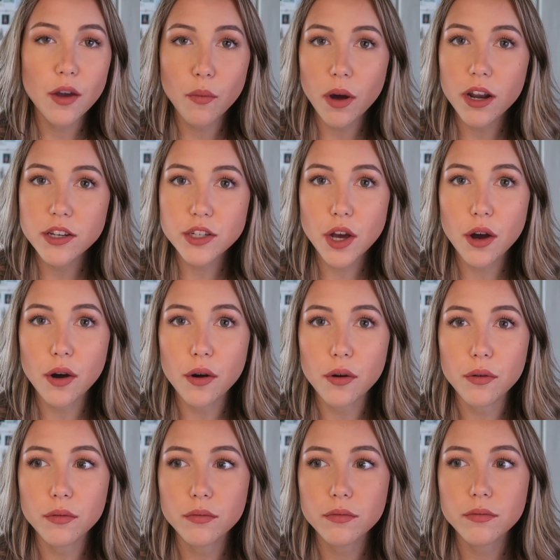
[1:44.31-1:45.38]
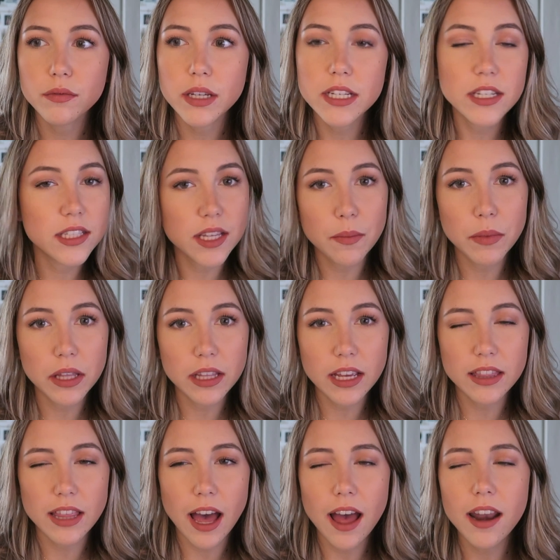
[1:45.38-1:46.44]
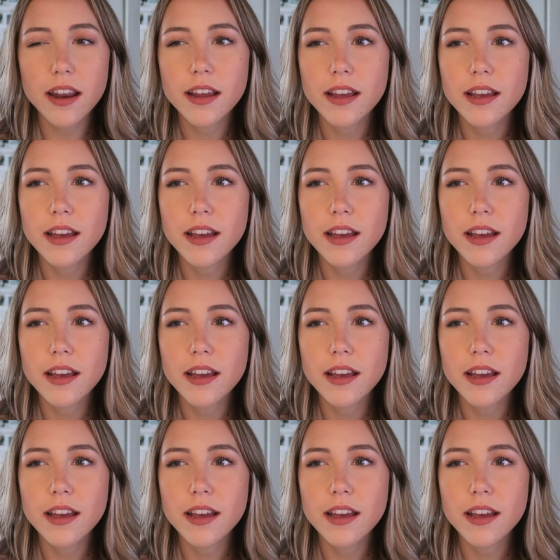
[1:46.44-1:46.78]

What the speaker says: I wanted to go into something like that.